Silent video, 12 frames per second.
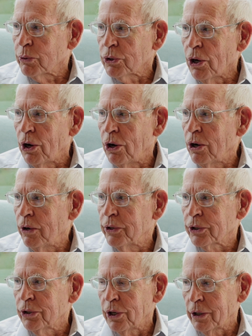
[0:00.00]
with all
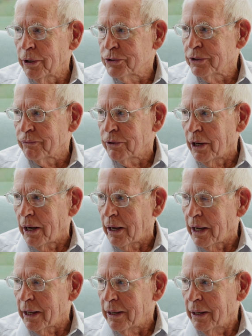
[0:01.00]
the colors of
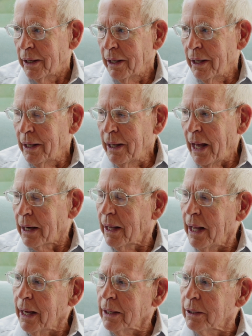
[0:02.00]
God and
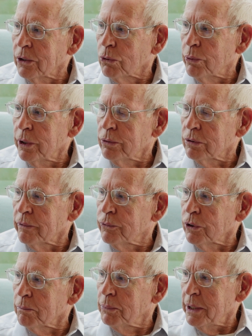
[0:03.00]
hang it in the window of
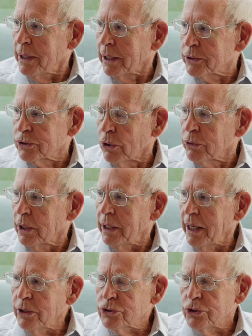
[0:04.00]
your being so that
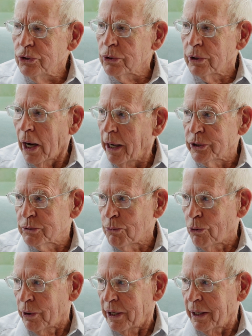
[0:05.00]
each new God's
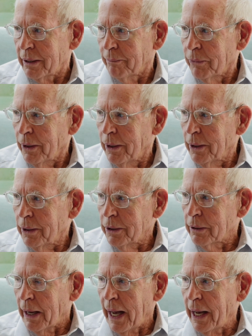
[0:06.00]
morning
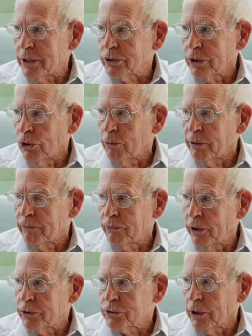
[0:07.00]
your eyes could open
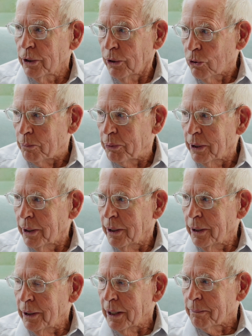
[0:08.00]
first to hope
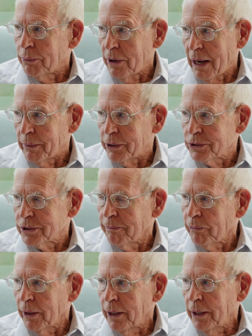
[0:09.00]
and promise.
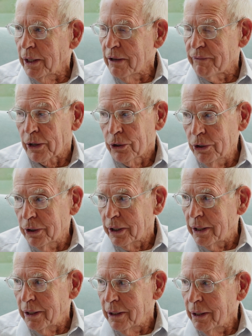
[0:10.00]
If I
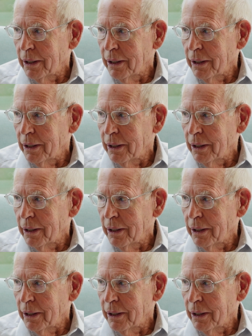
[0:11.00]
could,